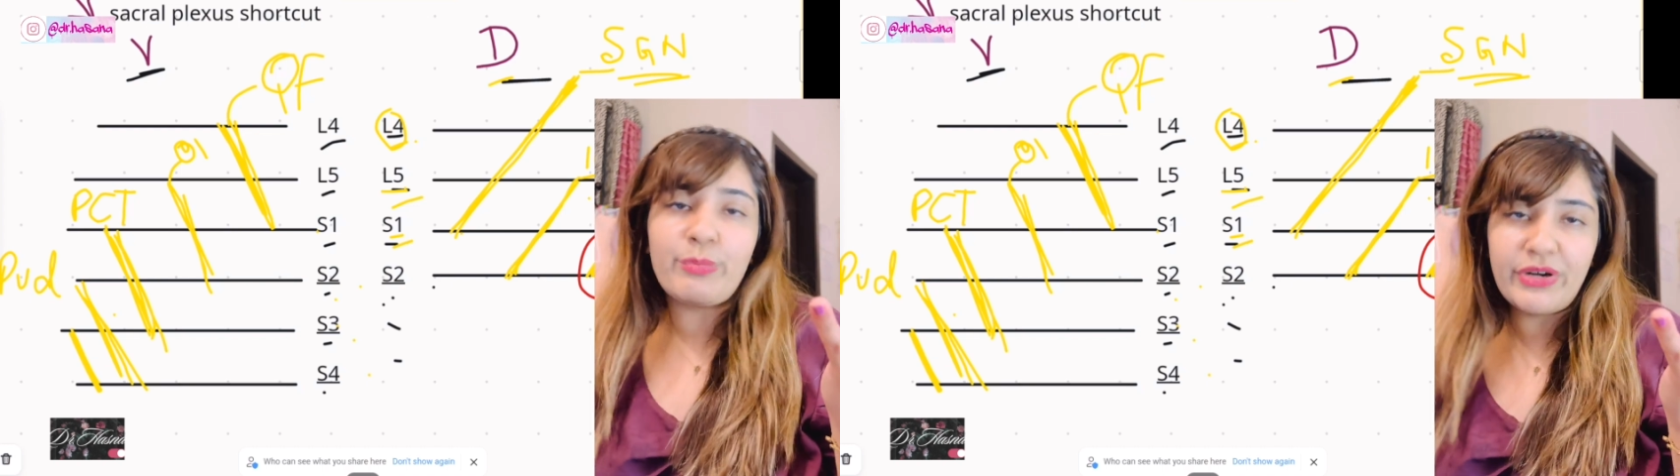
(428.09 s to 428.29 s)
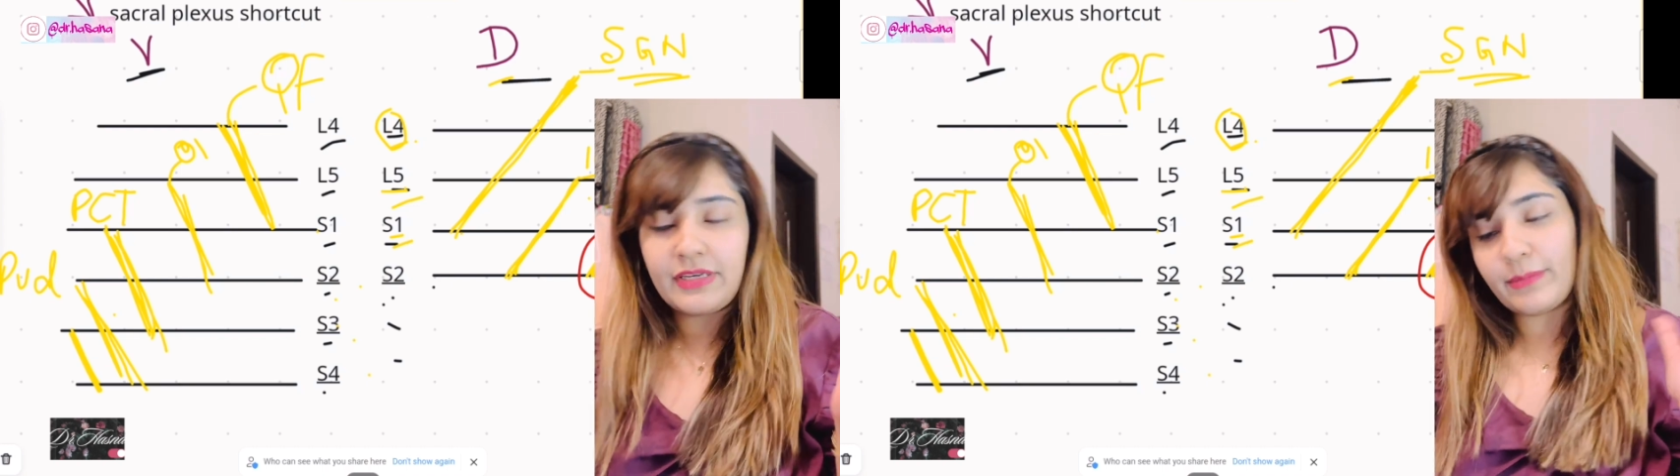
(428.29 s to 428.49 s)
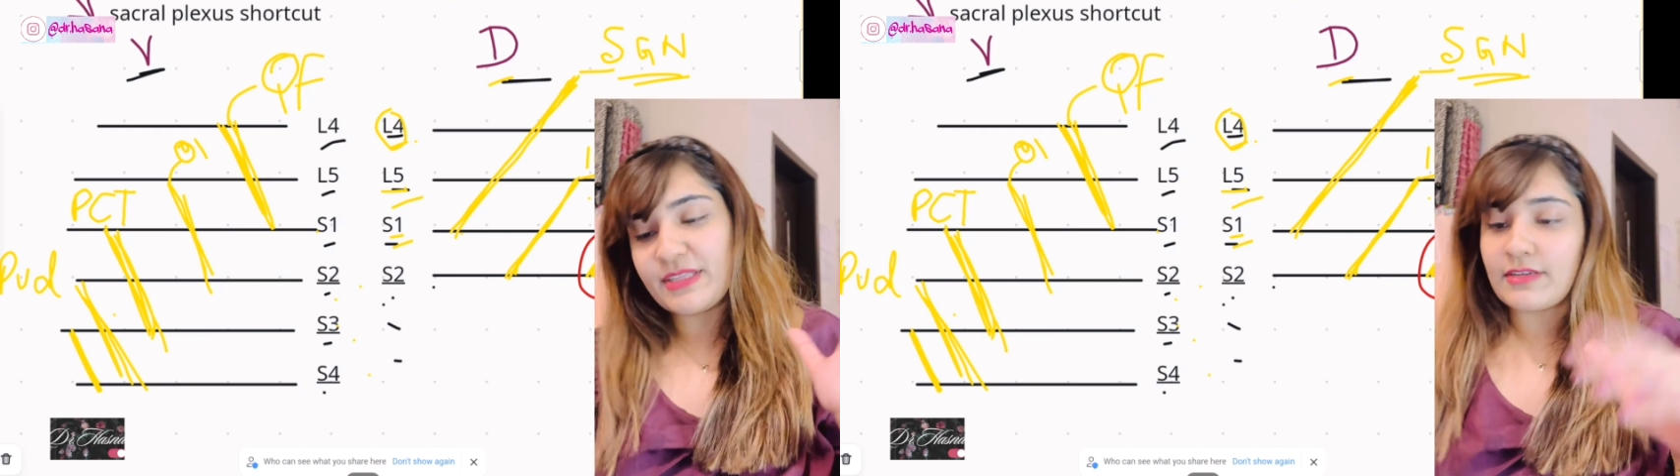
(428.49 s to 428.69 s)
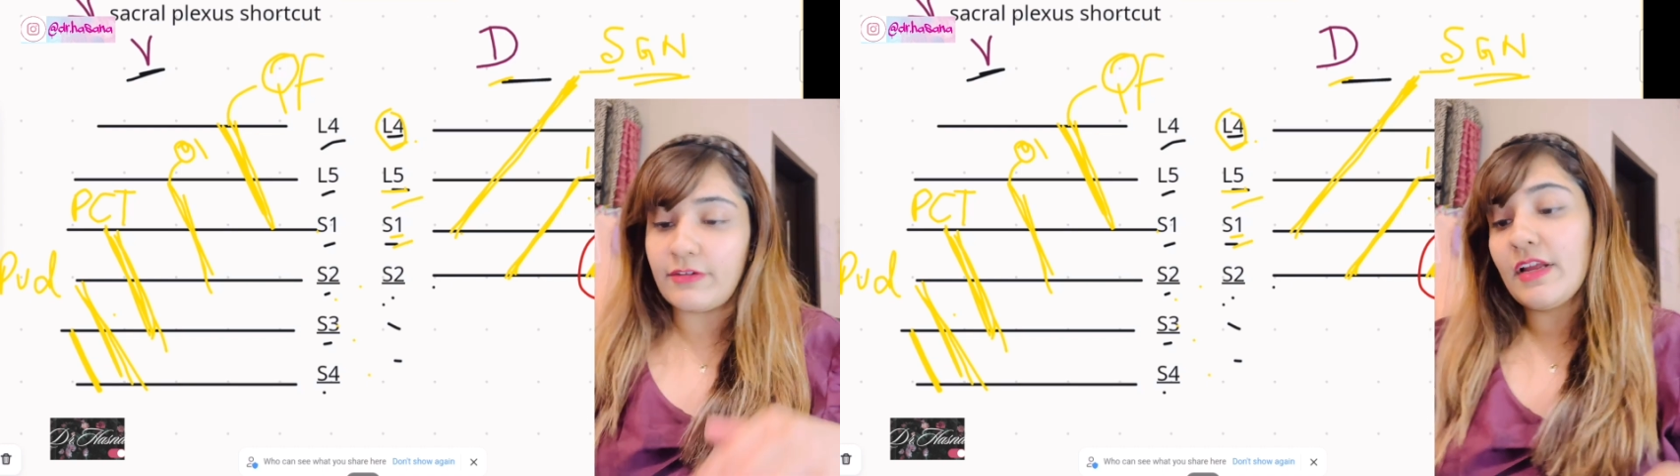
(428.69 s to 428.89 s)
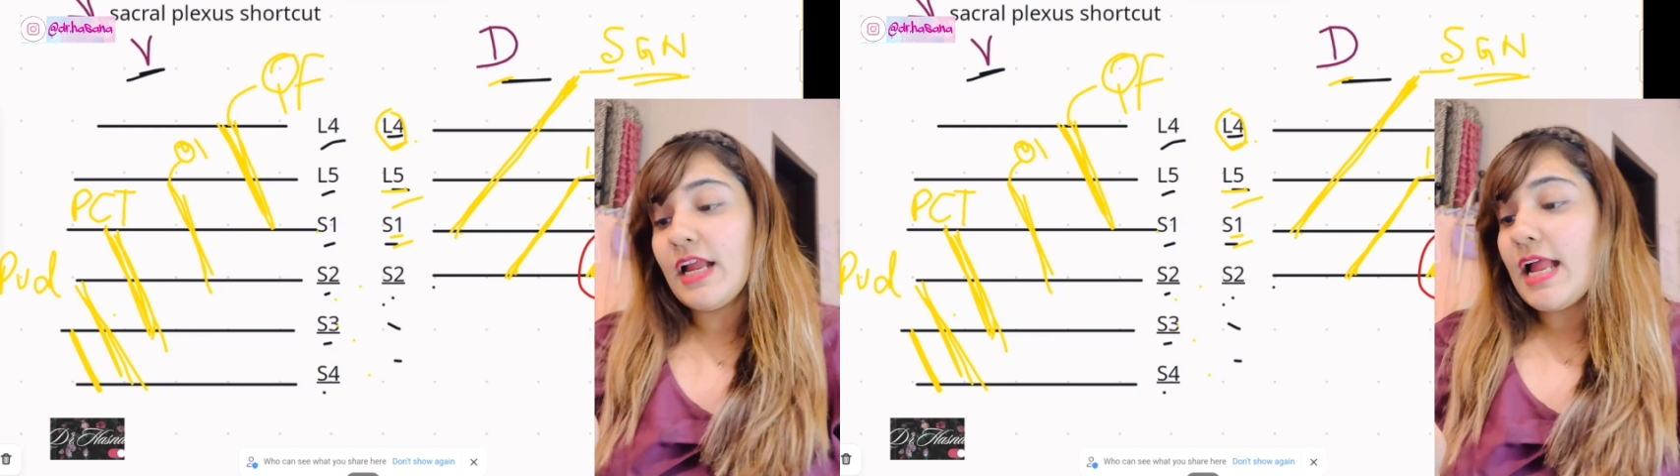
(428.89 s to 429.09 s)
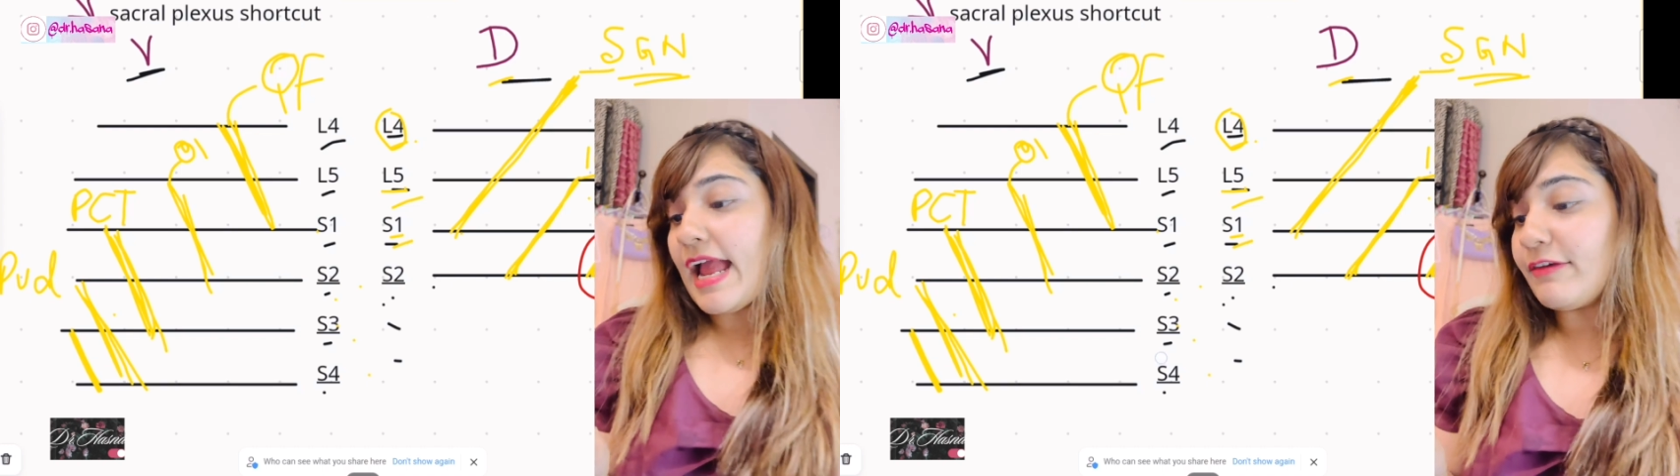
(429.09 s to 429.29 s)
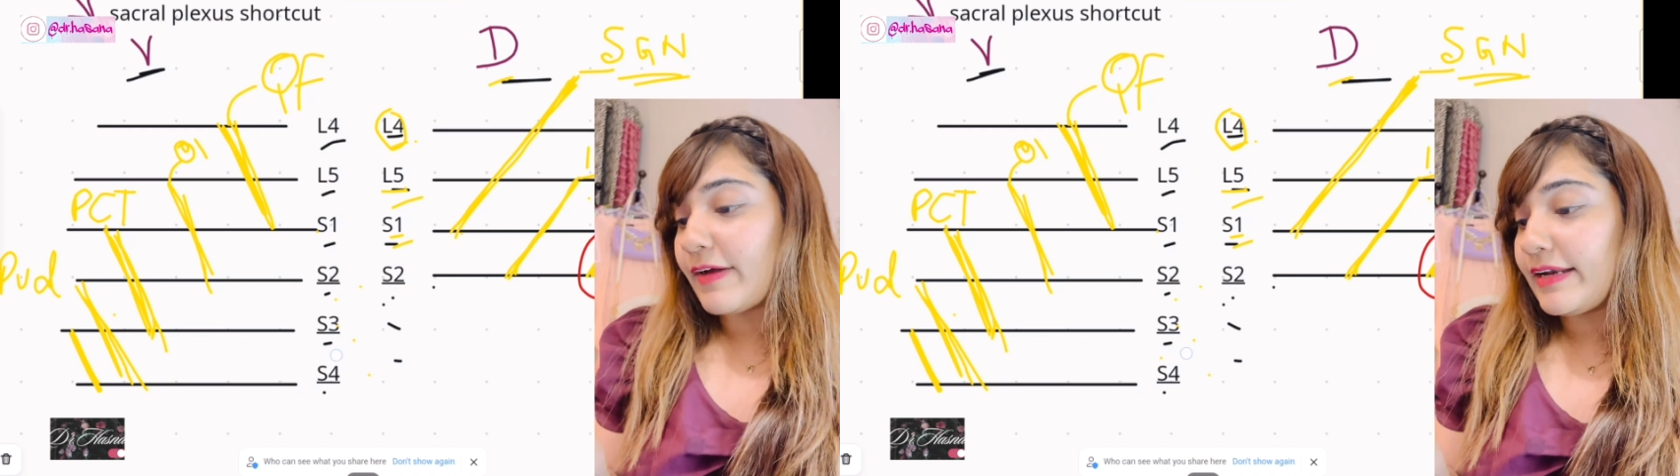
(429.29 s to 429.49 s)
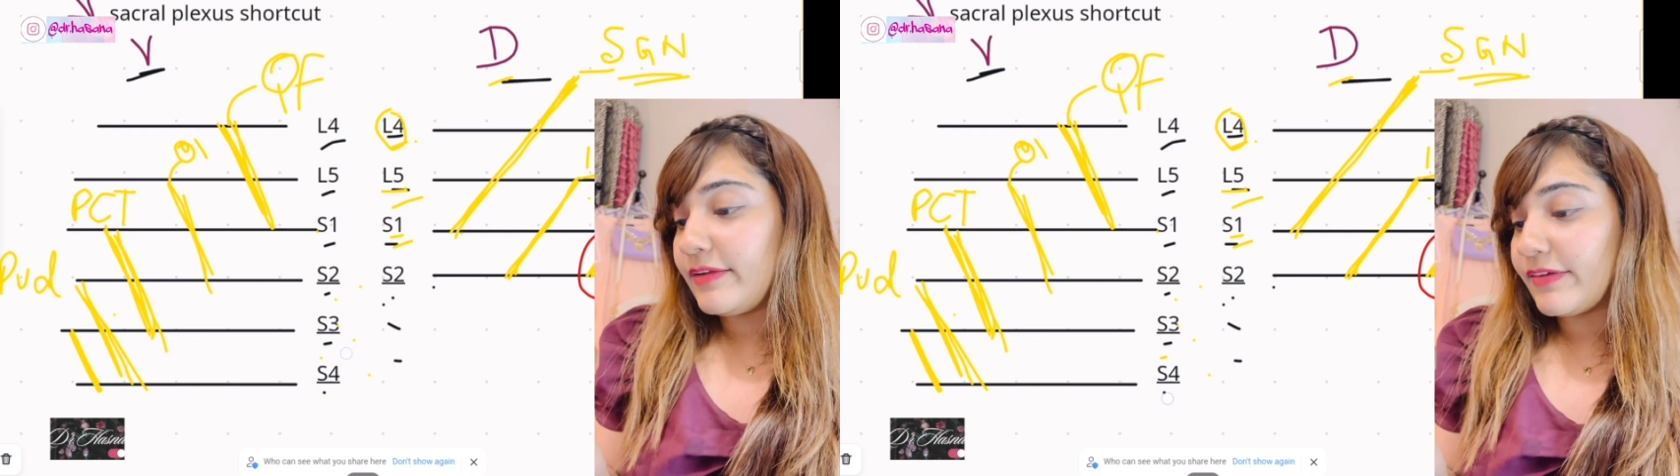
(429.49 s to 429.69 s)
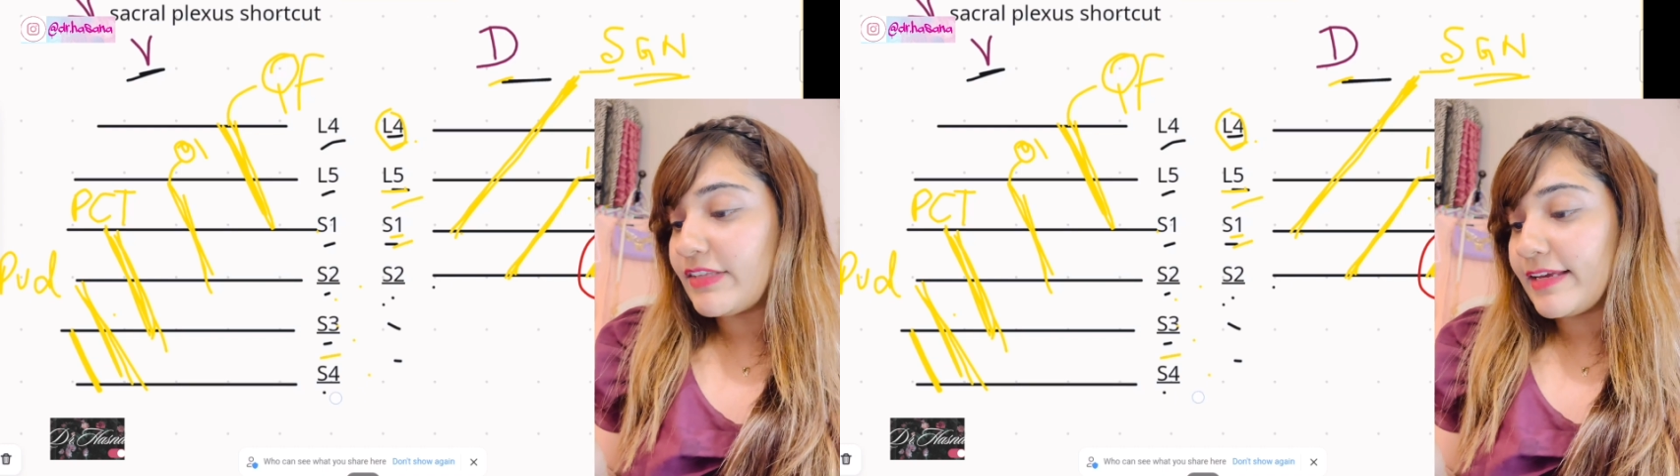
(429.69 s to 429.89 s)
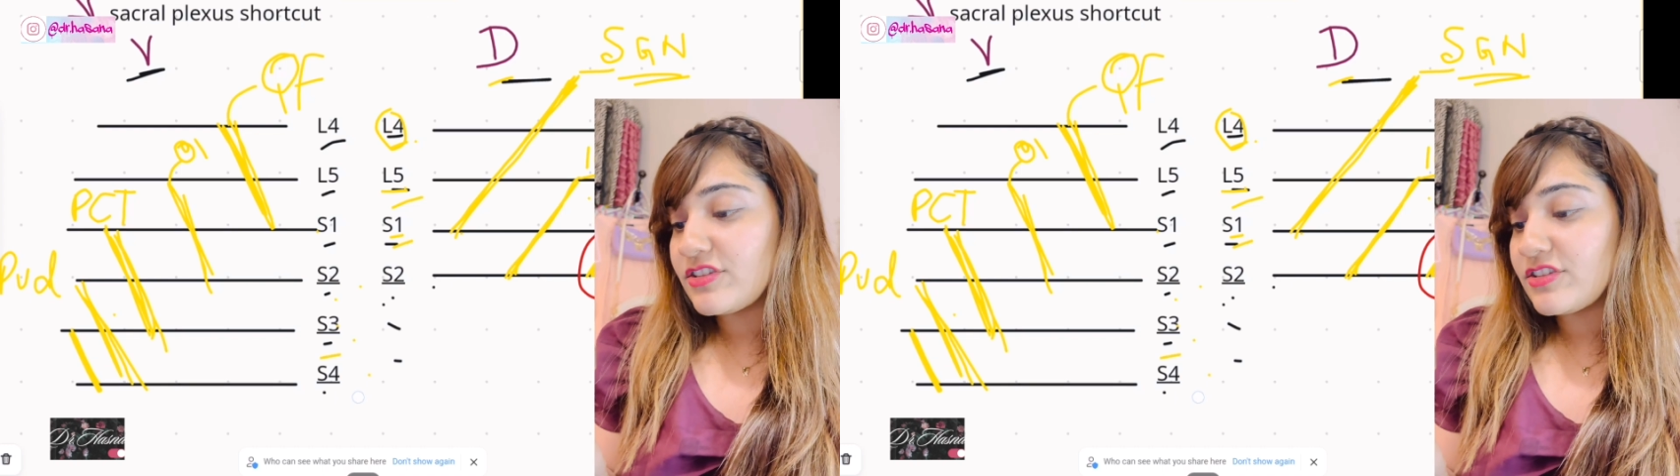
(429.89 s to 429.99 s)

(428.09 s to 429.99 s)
perineum and stuff and finally we have the